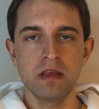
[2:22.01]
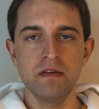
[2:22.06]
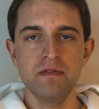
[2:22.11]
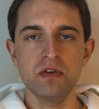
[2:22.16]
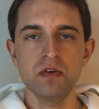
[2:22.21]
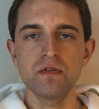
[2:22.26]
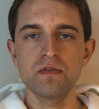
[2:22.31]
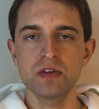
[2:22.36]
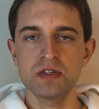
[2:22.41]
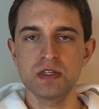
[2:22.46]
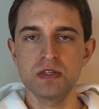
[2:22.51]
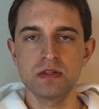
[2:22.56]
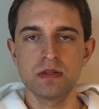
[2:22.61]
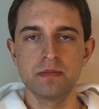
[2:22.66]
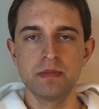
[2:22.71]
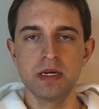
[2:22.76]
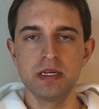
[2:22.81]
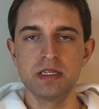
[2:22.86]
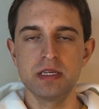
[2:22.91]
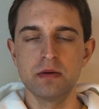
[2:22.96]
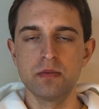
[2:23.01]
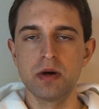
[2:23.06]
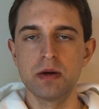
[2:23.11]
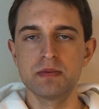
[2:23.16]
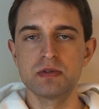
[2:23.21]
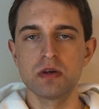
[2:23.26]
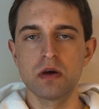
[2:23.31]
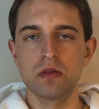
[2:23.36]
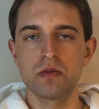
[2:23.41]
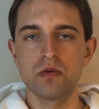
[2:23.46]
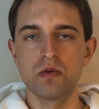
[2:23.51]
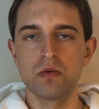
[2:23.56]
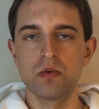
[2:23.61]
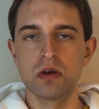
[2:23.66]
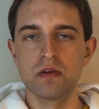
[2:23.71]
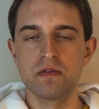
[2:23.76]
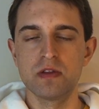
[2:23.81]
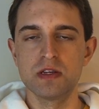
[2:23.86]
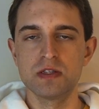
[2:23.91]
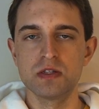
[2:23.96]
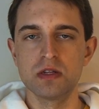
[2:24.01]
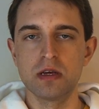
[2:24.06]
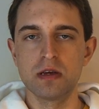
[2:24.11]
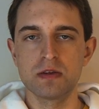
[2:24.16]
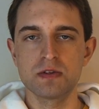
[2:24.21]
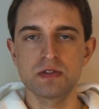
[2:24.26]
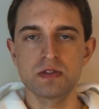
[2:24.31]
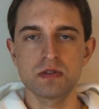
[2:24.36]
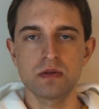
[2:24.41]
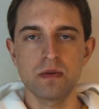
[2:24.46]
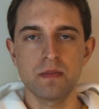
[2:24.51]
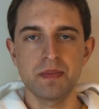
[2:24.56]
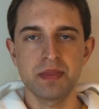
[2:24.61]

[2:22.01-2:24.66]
If you visit the BT website through one of these links,